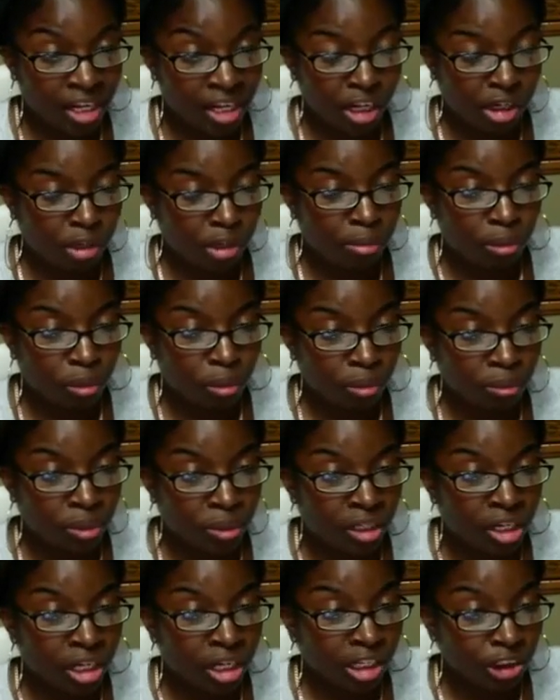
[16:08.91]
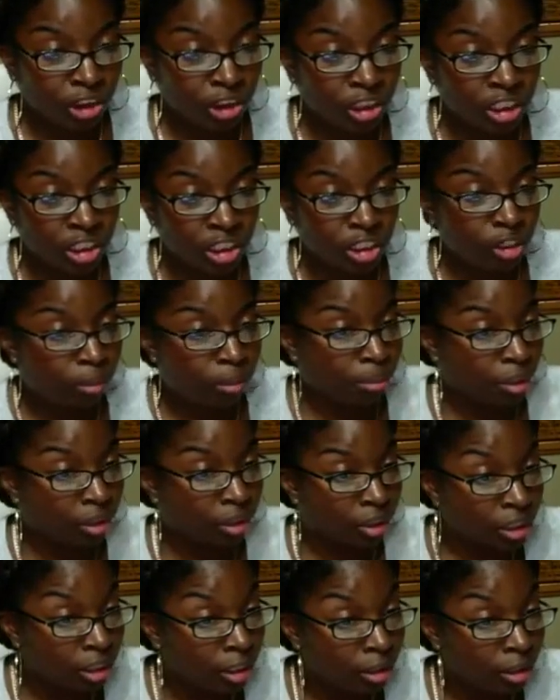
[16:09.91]
Airborne precautions,
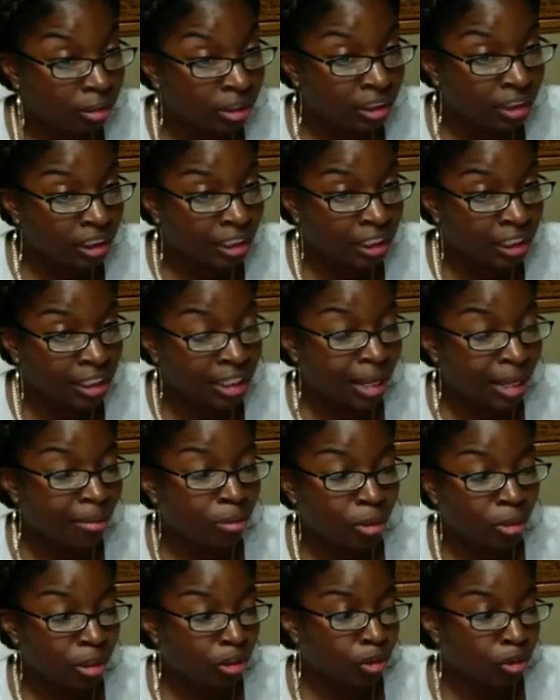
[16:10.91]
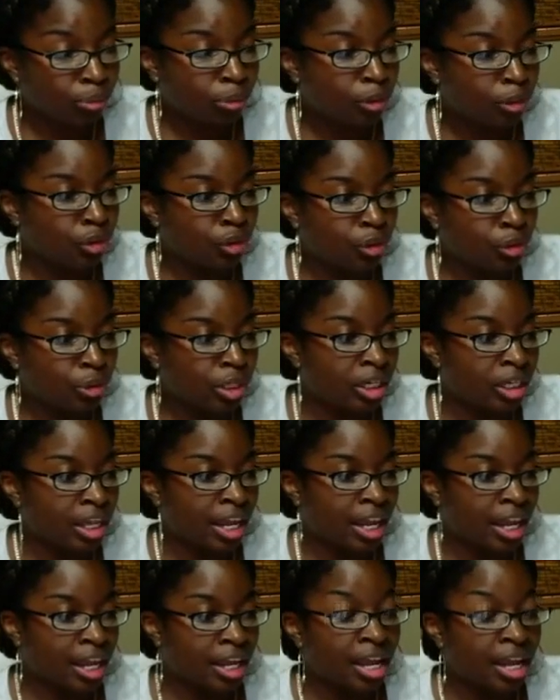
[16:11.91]
tuberculosis. I'm going to put you in
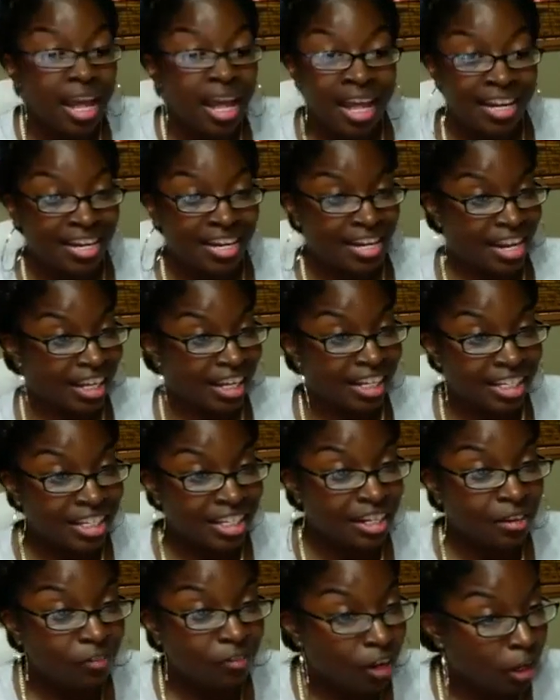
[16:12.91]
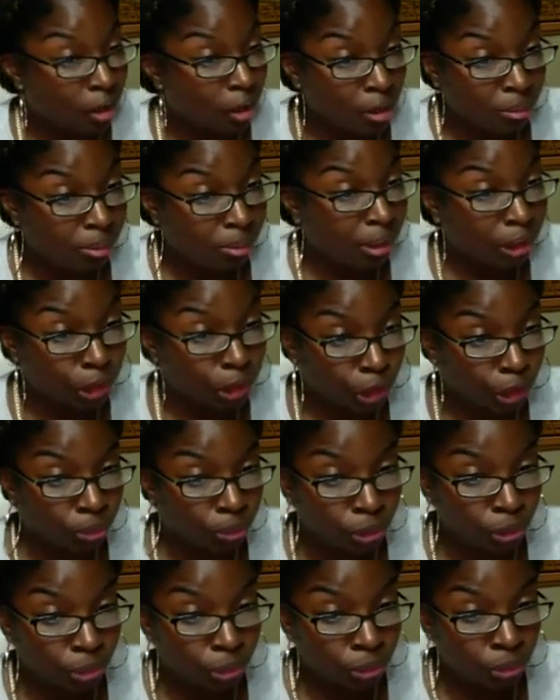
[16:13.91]
a negative air pressure
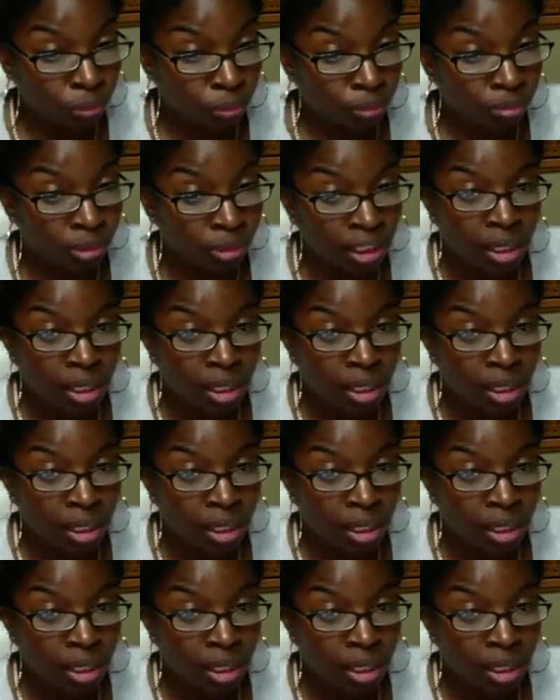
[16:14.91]
room.